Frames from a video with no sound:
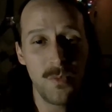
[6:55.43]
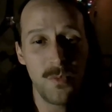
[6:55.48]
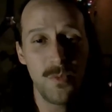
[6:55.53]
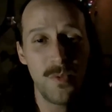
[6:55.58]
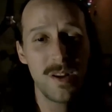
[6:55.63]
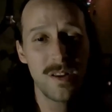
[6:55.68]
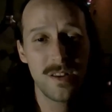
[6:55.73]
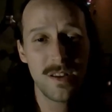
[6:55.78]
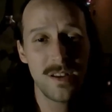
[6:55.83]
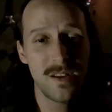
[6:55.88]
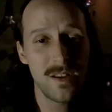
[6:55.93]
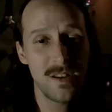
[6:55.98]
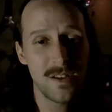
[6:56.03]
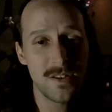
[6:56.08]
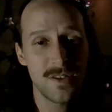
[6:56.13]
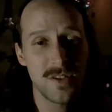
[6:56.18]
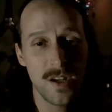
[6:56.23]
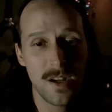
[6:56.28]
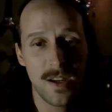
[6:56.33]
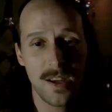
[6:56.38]
really need
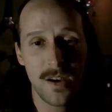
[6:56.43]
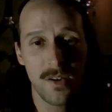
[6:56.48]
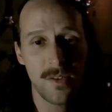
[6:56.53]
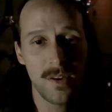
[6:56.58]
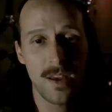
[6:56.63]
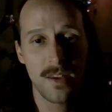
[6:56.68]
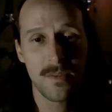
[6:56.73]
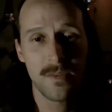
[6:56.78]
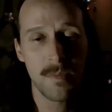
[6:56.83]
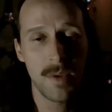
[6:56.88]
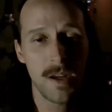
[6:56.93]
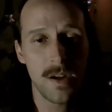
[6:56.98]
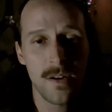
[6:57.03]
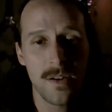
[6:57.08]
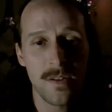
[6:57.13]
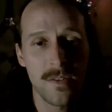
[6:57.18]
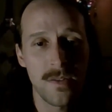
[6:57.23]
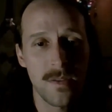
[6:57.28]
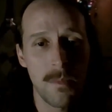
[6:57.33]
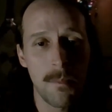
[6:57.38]
to check out
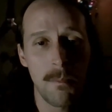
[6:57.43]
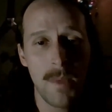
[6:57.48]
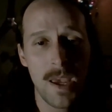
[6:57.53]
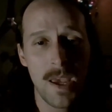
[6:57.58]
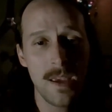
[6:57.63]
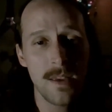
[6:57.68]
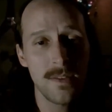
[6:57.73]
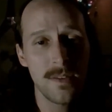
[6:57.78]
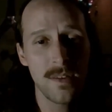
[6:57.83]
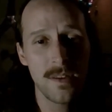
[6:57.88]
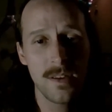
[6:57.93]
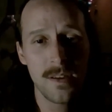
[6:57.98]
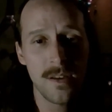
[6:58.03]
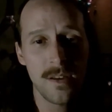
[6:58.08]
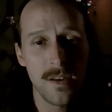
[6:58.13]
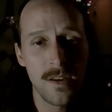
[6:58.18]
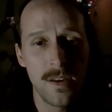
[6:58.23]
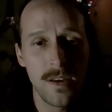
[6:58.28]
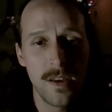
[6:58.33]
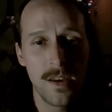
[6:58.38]
Nesmaker. It's
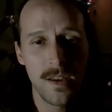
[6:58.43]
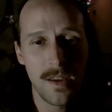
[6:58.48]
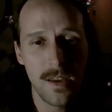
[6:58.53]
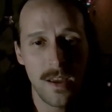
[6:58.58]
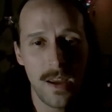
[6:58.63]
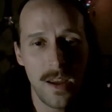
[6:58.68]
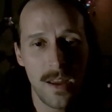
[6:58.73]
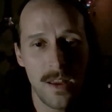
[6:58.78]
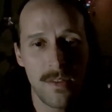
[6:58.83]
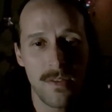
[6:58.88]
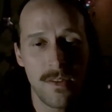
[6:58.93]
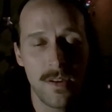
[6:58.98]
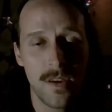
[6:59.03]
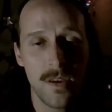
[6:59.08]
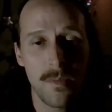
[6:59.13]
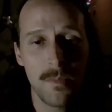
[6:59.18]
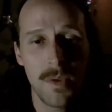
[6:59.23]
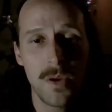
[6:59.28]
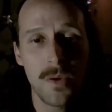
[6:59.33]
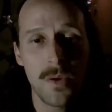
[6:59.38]
amazing, and the
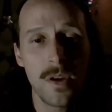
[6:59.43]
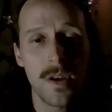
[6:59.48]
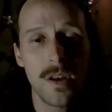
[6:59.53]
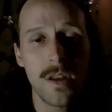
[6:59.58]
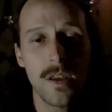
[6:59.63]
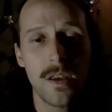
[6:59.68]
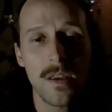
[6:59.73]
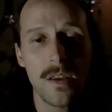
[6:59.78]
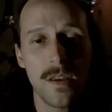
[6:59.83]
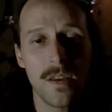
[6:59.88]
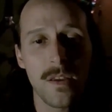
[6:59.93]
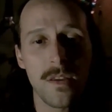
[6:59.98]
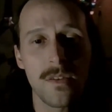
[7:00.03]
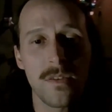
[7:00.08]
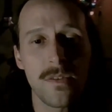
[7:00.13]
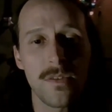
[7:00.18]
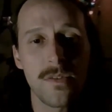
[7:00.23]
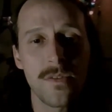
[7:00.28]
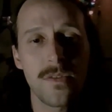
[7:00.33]
community is